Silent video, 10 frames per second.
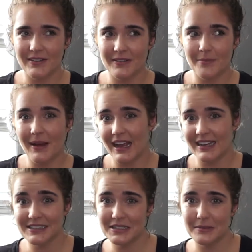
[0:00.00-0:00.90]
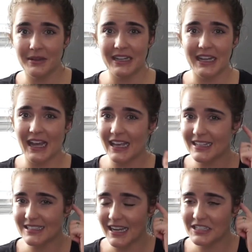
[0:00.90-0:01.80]
mind,
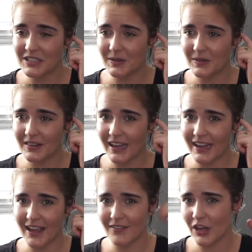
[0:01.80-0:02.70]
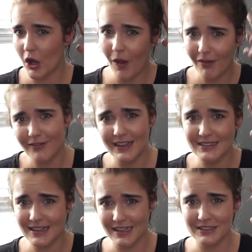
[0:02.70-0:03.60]
because I don't like having all of
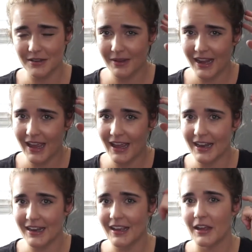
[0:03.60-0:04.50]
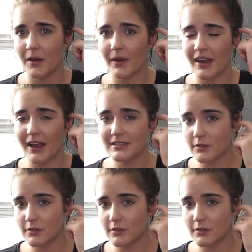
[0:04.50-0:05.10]
these things on my head where it has